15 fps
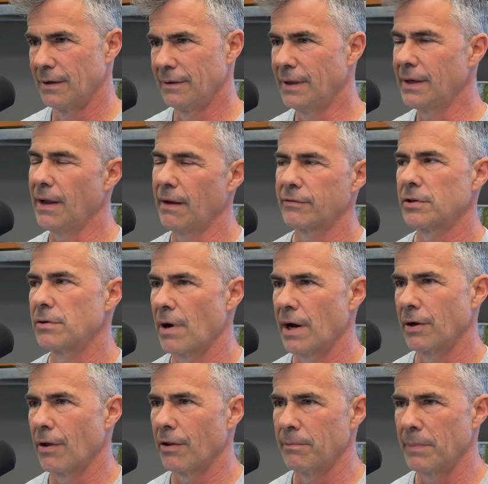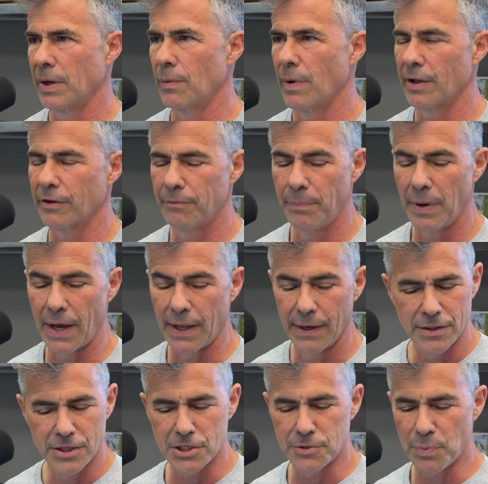Then you have to grind all the MIG welds. But
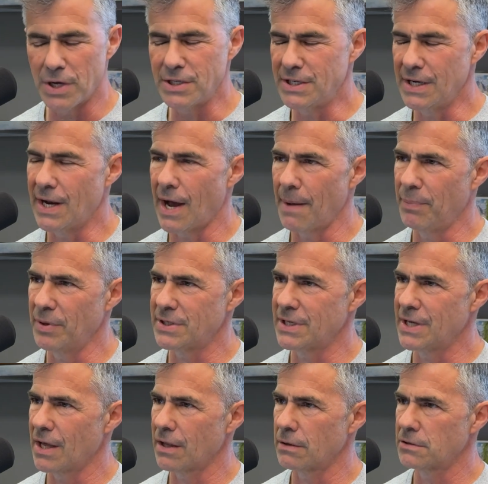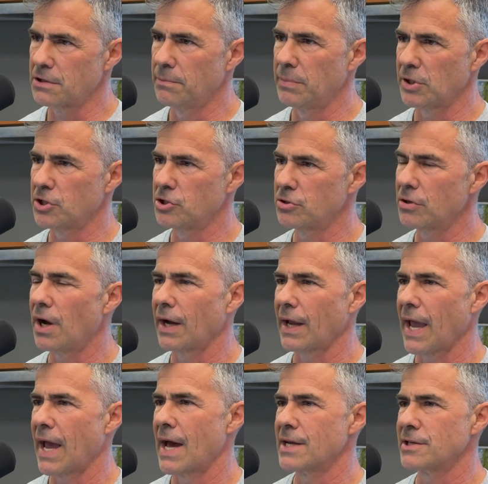the spreadsheet I put together to build a truck
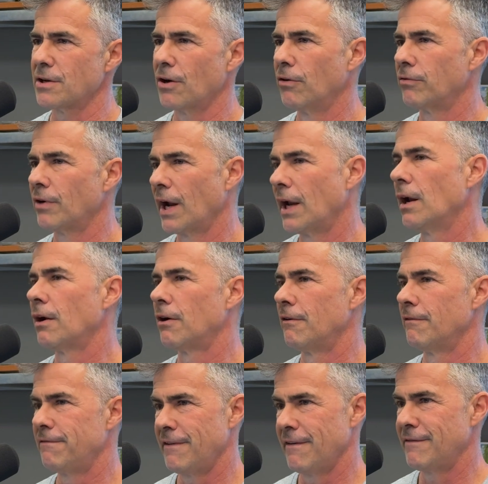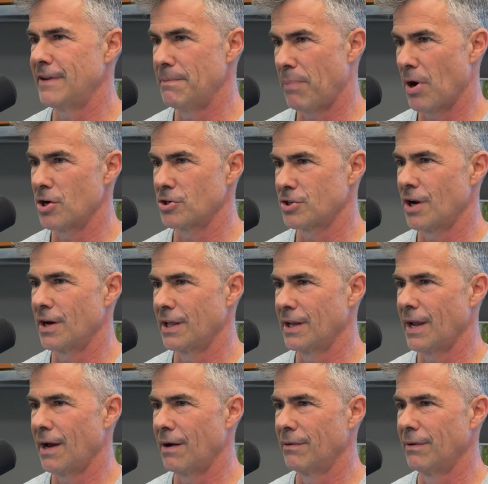has over 850 parts on it
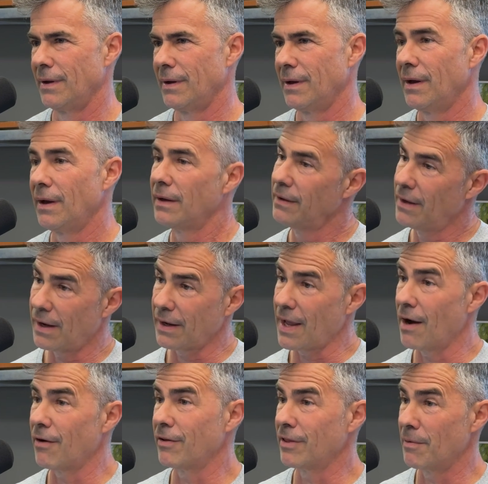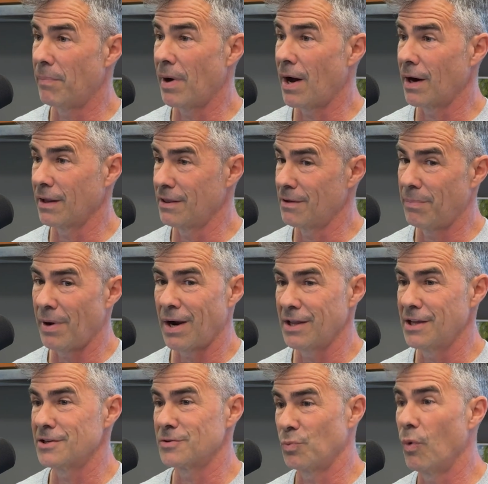now, not counting the body. The body
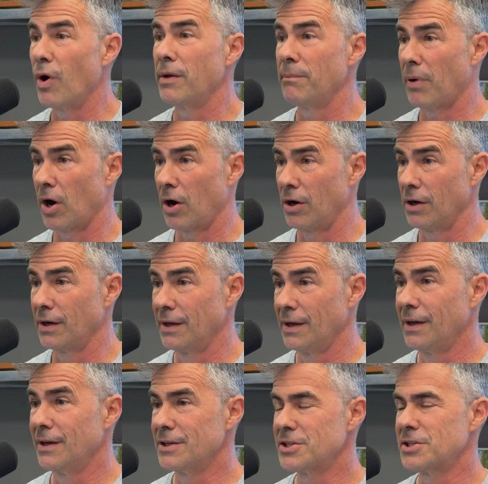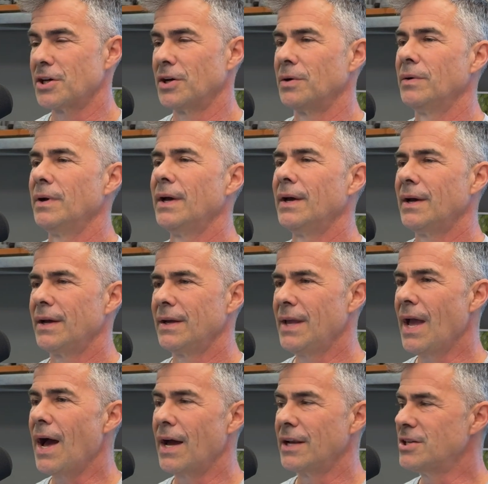is 1 part. So
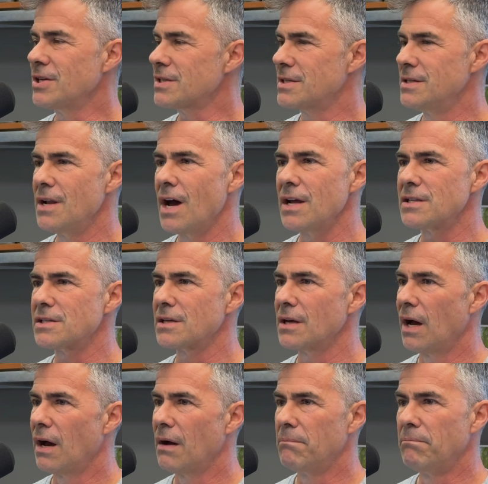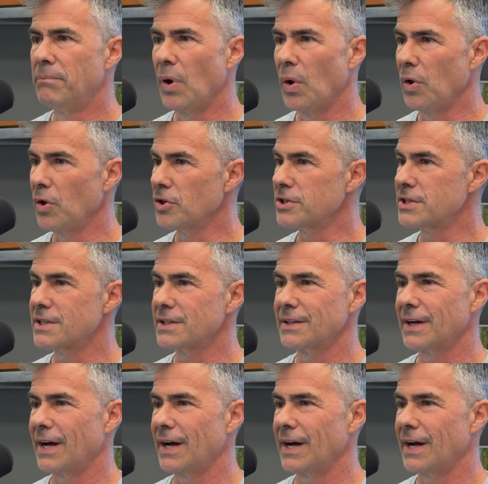yeah, just nuts, bolts.